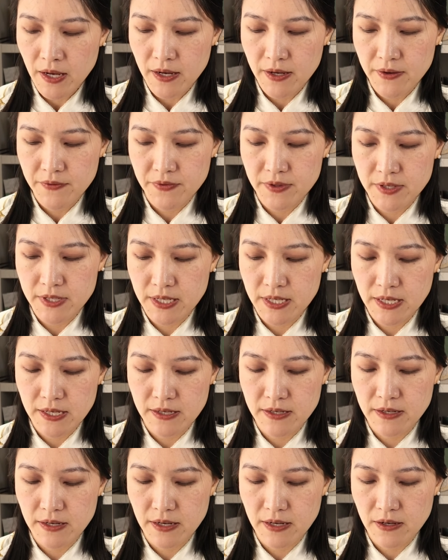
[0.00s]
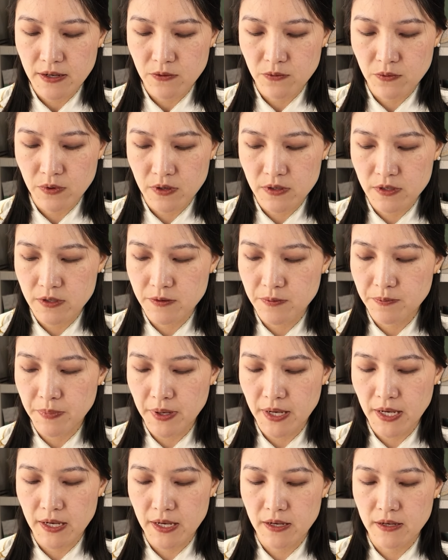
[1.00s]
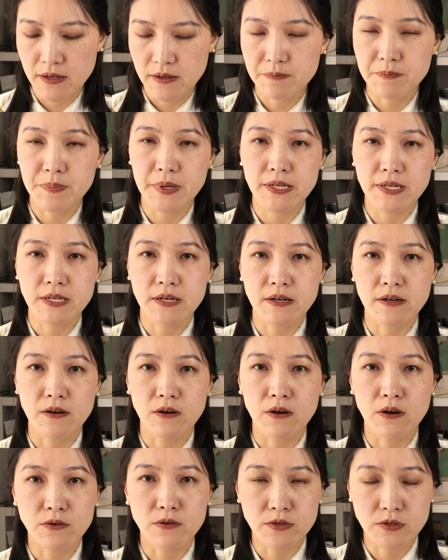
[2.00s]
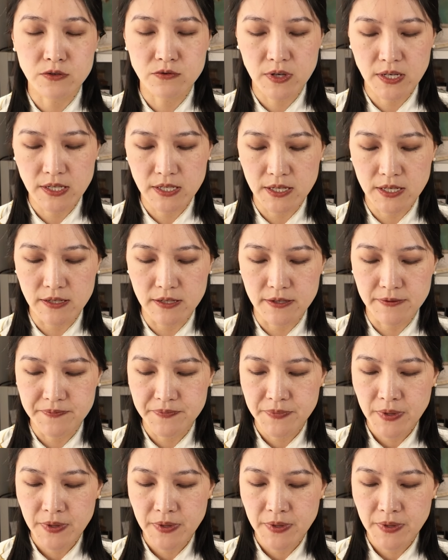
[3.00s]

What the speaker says: and the tea won't be bitter or stringent.